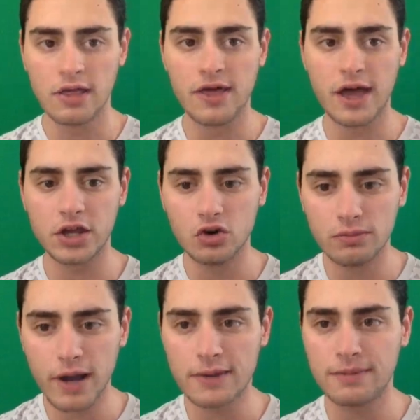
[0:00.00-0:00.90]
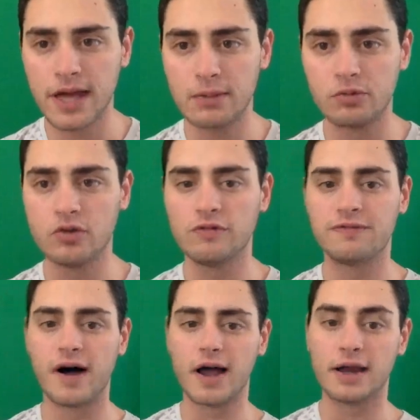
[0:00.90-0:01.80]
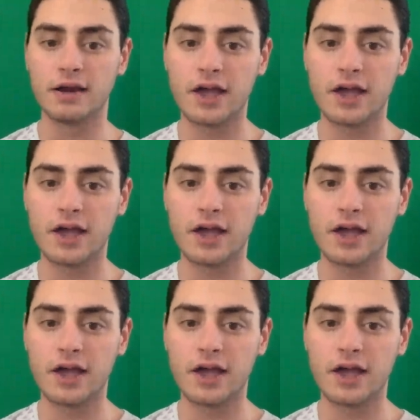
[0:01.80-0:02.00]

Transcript: then you might be able to find